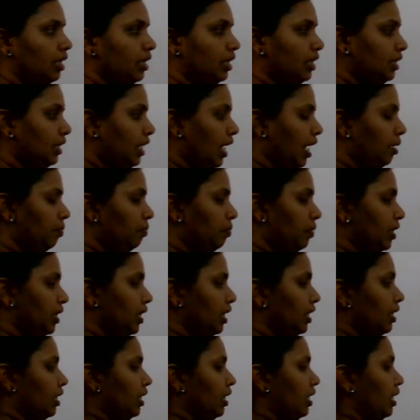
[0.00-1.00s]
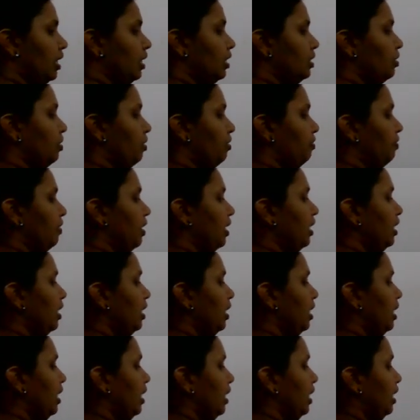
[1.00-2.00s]
It is happening in the case of an
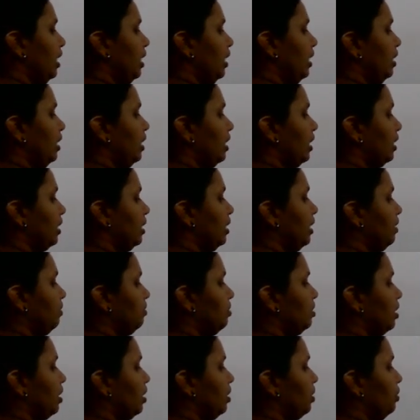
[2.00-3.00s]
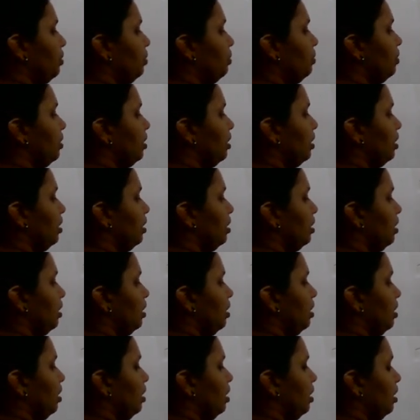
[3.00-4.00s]
inductive circuit
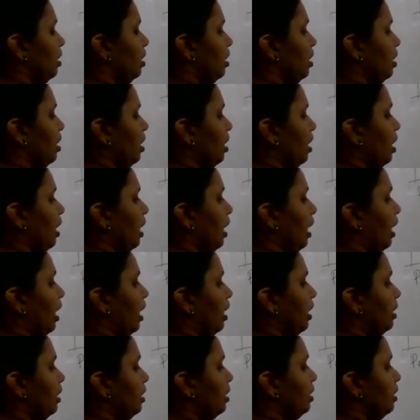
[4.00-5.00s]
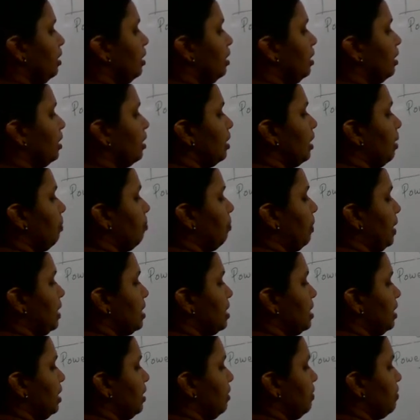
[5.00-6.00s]
and
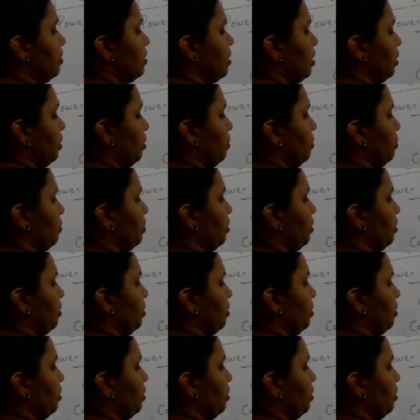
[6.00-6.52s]
capacitive circuit.